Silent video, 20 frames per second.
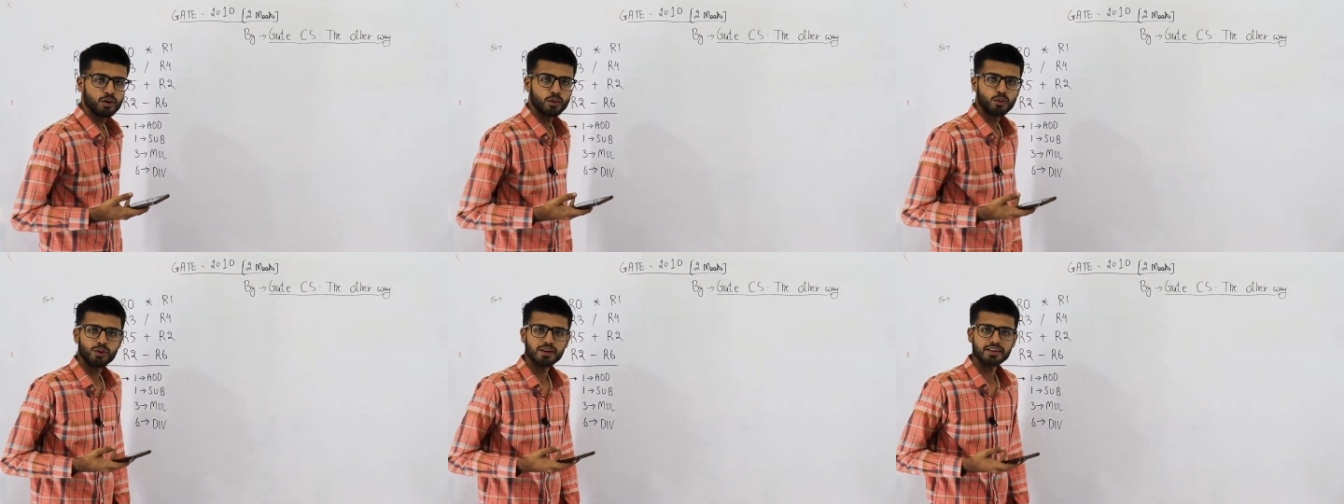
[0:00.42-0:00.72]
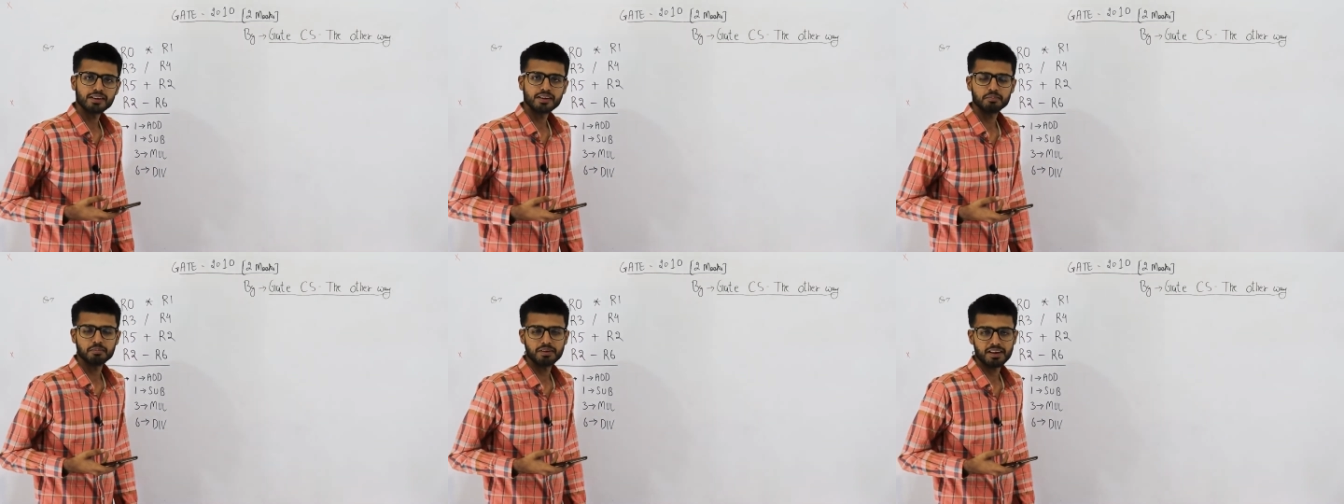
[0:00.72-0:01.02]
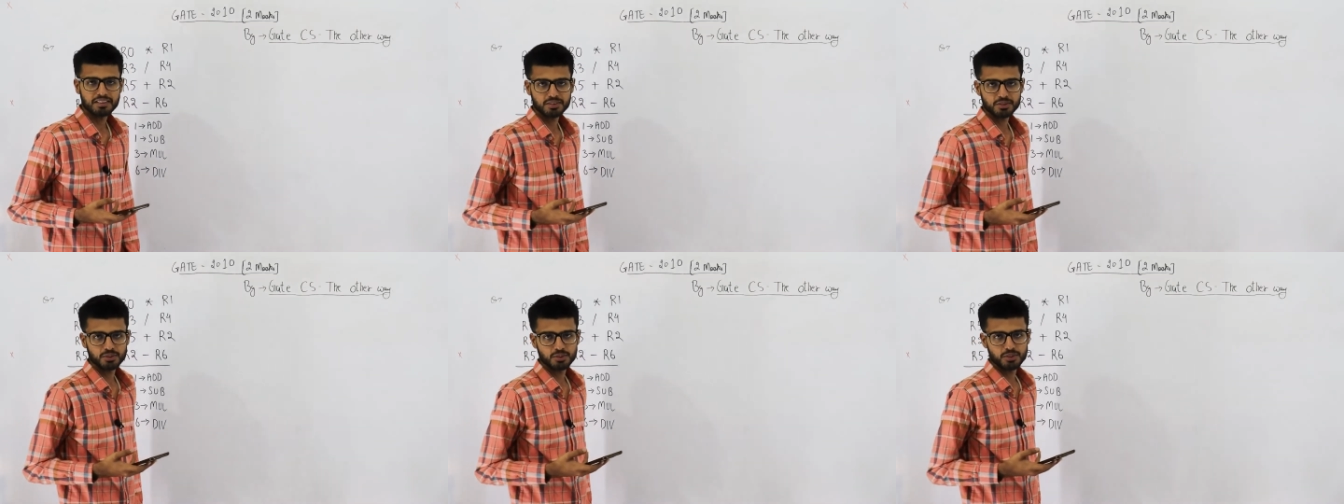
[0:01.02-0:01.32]
Welcome
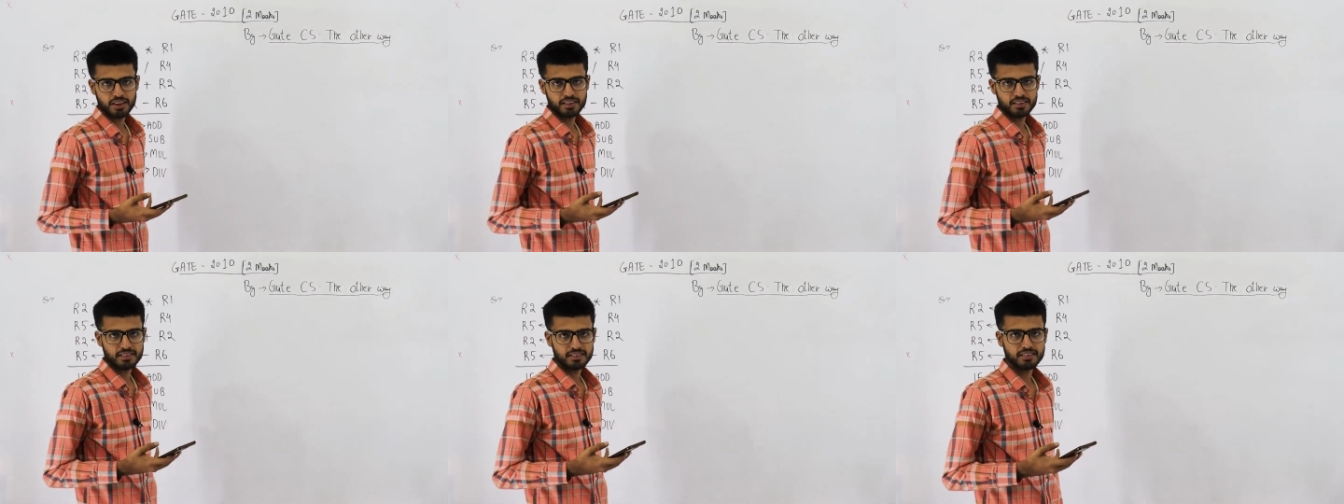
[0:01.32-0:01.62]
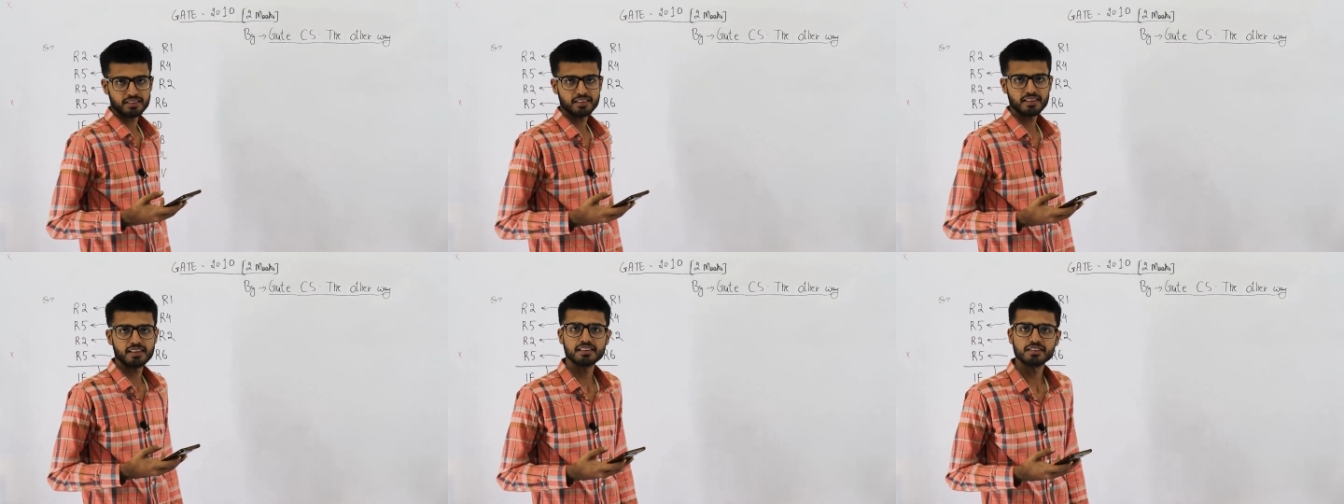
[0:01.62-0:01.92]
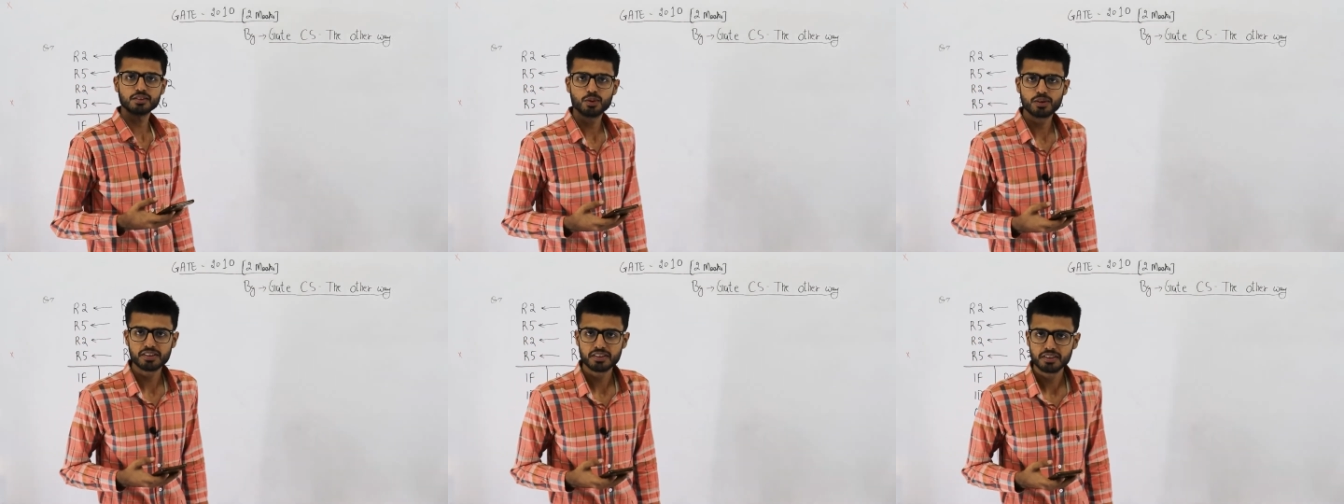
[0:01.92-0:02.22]
back, students.
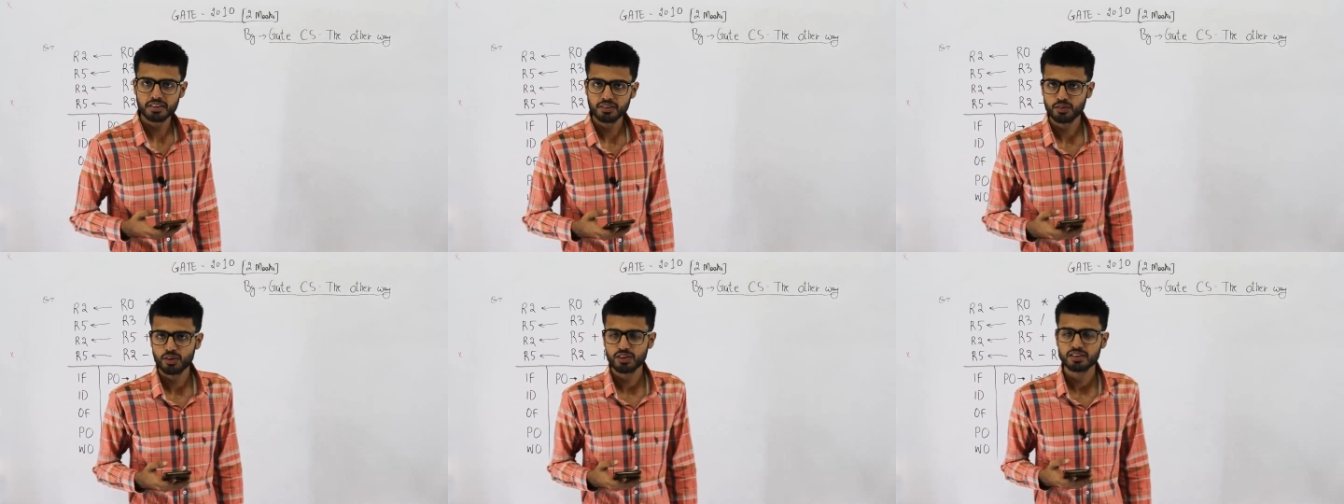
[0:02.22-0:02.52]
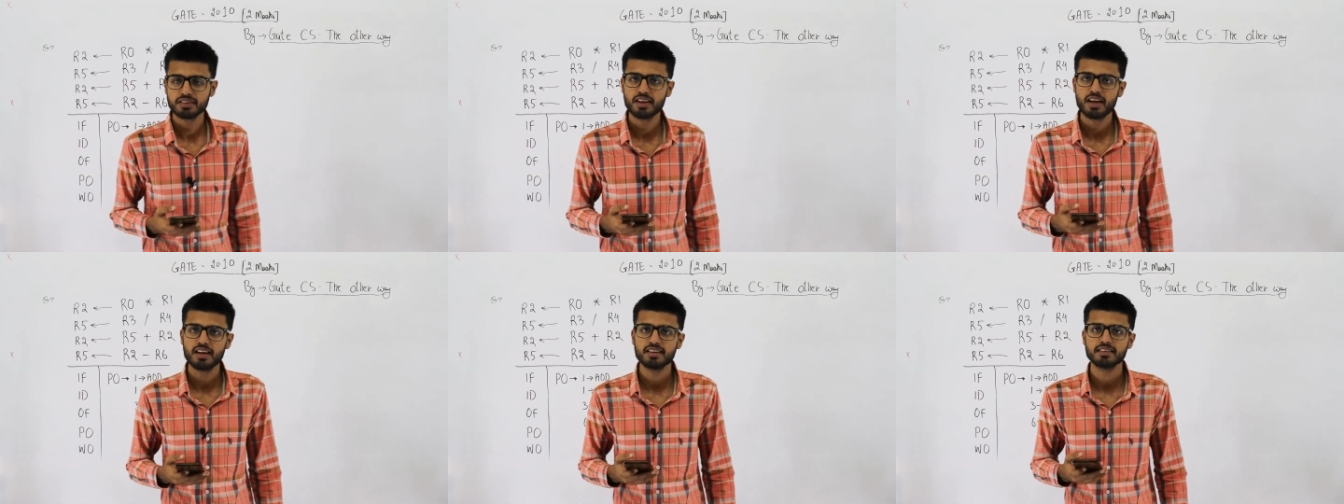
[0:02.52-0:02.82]
This question was